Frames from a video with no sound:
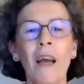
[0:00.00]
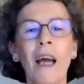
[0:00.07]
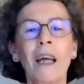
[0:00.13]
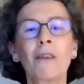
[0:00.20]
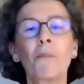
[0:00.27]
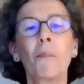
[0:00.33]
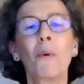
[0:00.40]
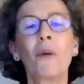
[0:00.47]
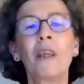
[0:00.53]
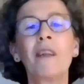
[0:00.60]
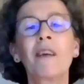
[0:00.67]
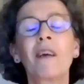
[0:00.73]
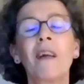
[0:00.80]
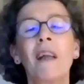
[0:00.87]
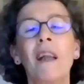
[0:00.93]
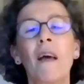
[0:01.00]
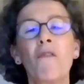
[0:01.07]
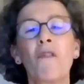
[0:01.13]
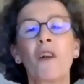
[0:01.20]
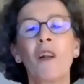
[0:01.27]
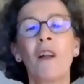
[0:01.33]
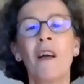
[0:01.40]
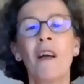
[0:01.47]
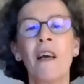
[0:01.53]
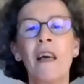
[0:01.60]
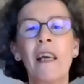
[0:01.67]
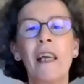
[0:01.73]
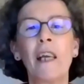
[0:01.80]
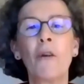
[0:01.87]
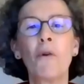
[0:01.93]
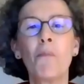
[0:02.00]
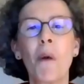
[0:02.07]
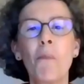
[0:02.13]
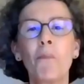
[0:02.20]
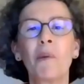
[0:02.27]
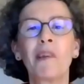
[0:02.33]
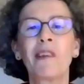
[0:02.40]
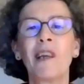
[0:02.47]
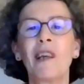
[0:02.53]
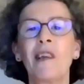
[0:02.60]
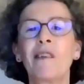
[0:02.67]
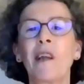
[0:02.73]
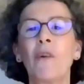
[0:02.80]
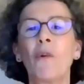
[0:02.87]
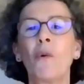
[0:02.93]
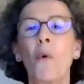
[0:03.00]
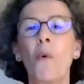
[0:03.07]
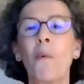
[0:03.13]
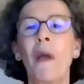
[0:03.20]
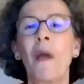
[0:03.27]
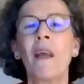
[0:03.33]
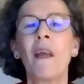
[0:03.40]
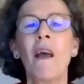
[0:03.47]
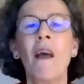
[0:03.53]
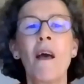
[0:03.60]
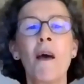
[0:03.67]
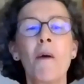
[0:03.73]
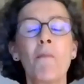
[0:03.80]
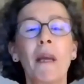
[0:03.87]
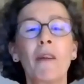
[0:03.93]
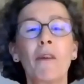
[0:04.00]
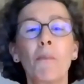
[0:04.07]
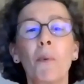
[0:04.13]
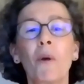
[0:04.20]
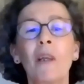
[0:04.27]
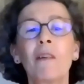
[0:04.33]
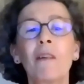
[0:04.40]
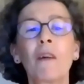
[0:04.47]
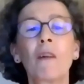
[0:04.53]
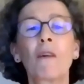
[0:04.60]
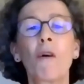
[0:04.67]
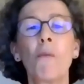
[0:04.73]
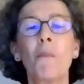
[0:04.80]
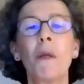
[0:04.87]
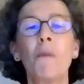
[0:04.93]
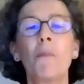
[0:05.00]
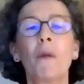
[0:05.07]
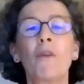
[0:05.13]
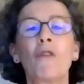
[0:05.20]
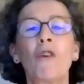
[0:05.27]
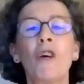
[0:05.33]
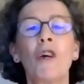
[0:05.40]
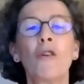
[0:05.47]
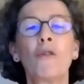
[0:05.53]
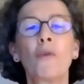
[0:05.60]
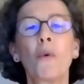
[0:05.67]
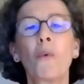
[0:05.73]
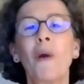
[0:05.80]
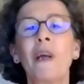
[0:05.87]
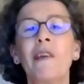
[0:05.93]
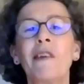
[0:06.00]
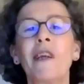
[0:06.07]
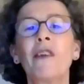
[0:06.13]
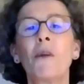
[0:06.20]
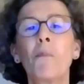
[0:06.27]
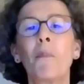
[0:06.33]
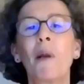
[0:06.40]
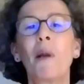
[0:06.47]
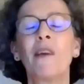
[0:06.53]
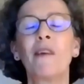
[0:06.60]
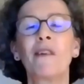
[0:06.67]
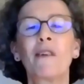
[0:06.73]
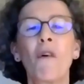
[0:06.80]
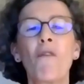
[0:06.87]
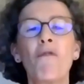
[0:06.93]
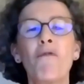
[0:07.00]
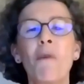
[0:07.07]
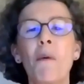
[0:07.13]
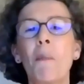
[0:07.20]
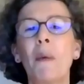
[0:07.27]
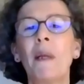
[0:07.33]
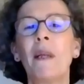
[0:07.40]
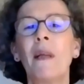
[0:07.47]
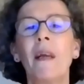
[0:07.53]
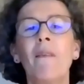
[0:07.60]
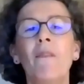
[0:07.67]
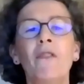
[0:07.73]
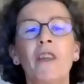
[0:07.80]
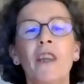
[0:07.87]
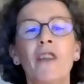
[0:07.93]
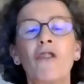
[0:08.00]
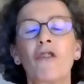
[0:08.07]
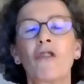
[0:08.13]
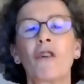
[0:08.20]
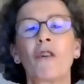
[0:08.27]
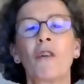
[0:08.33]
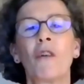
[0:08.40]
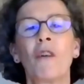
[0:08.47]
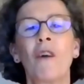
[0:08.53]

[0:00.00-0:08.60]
At political level, EU member states and Norway made a political commitment to raising the place of women in digital.